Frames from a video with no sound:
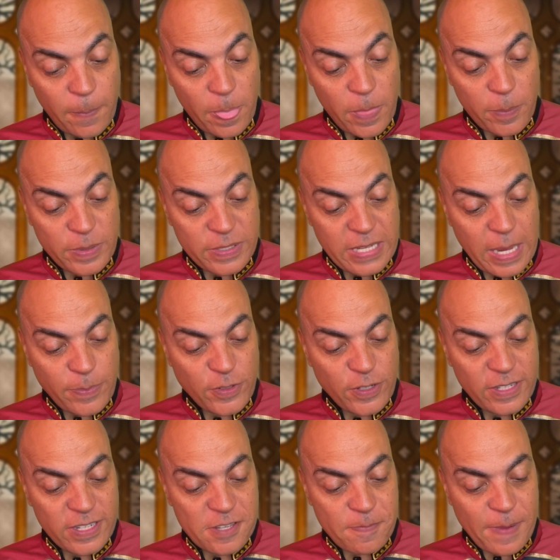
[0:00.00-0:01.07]
The
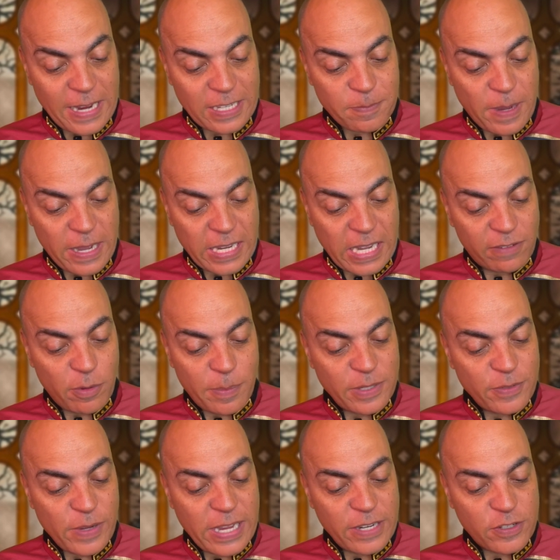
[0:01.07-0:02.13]
perception is backed by
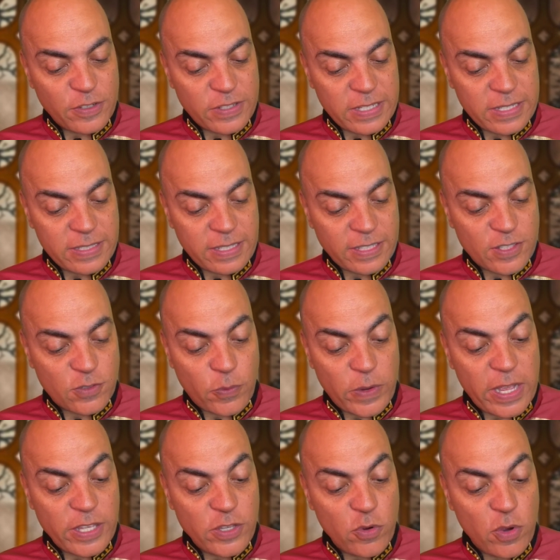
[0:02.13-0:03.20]
governmental agencies that
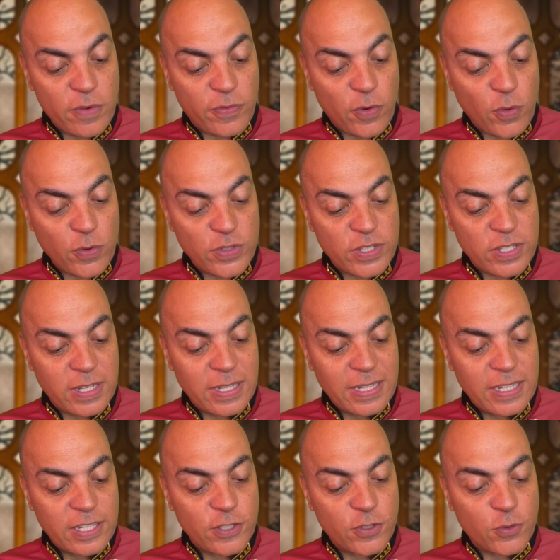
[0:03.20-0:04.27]
swear UFOs
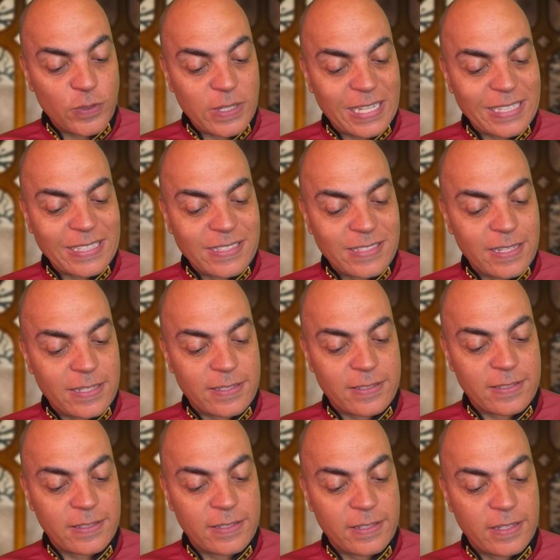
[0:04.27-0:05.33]
do not
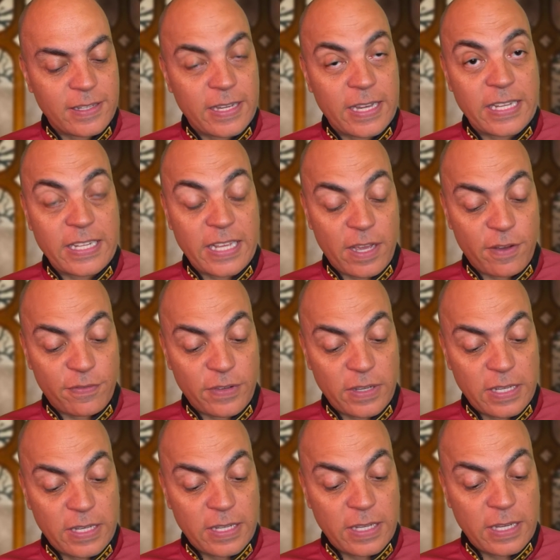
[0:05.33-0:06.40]
exist, and they have
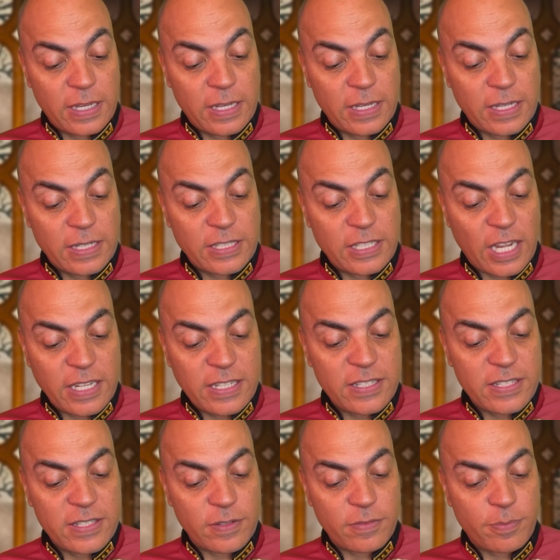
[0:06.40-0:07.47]

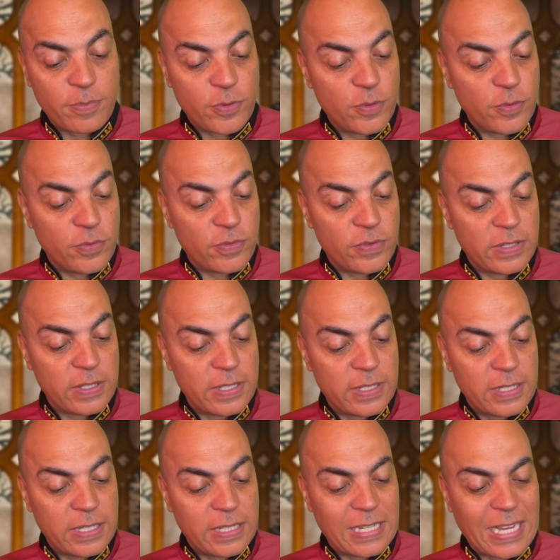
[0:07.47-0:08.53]
tons of proof
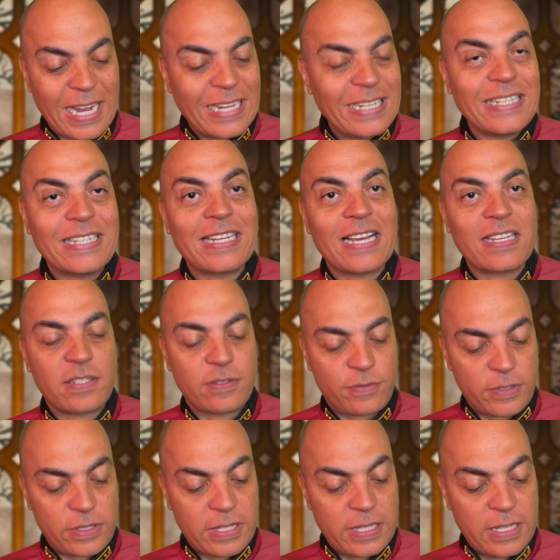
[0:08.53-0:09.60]
and highly
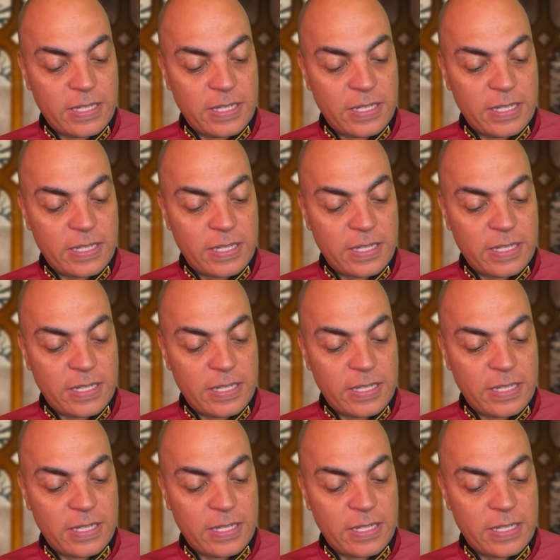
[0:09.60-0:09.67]
classified